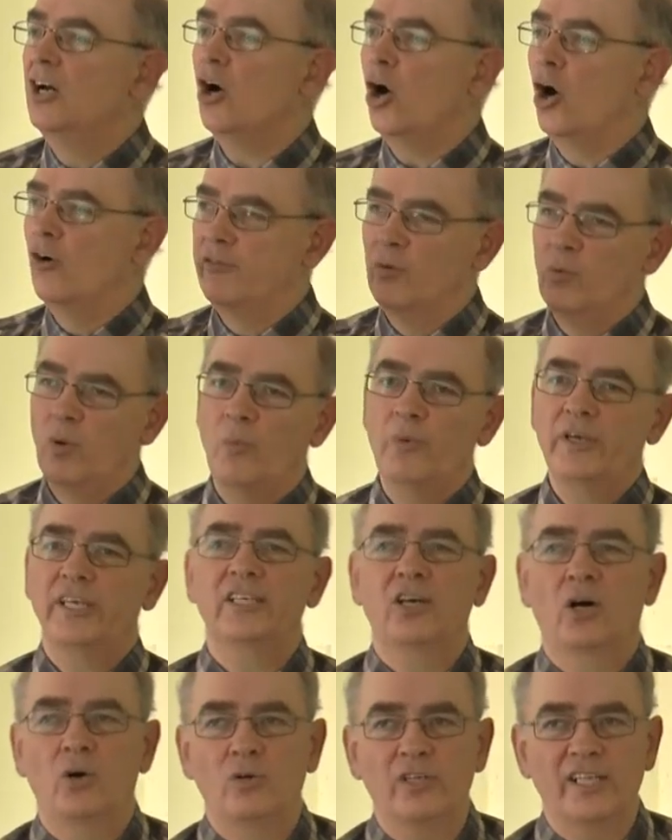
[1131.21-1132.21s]
over what we
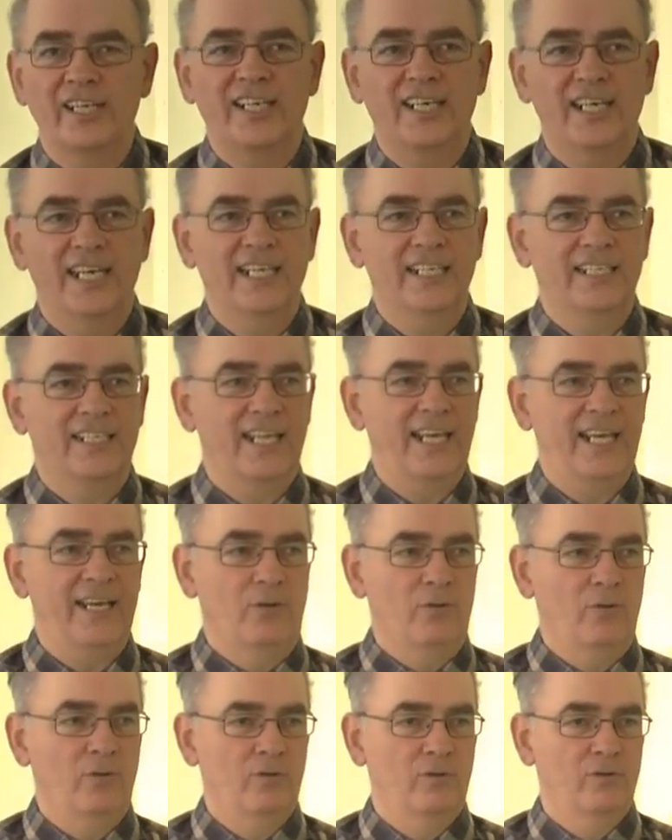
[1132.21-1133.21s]
can hold in our hand now.